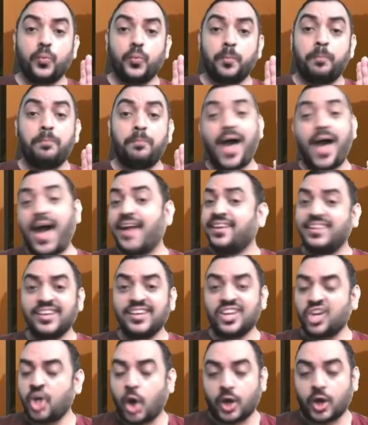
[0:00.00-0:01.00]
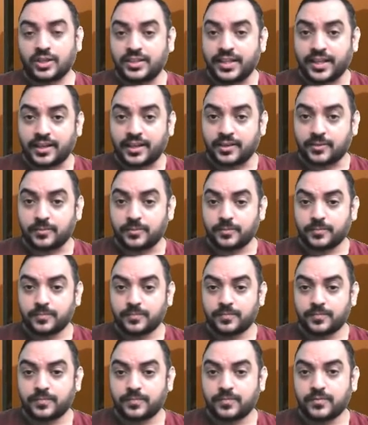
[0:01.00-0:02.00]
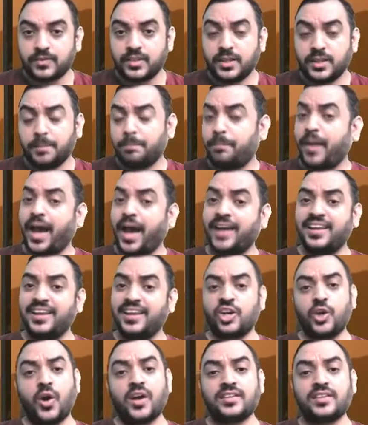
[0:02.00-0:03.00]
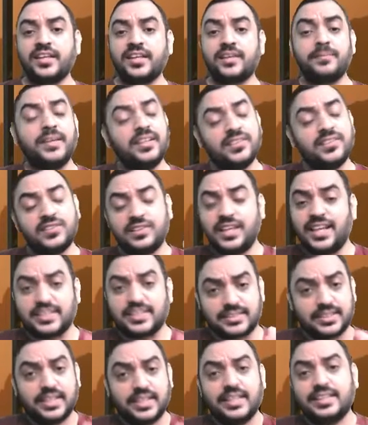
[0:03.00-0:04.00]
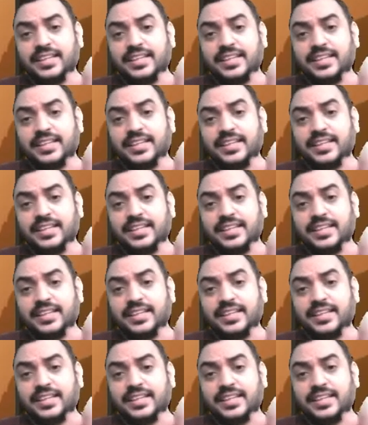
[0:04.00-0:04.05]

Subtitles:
Barrier not there. Barrier not there means yes,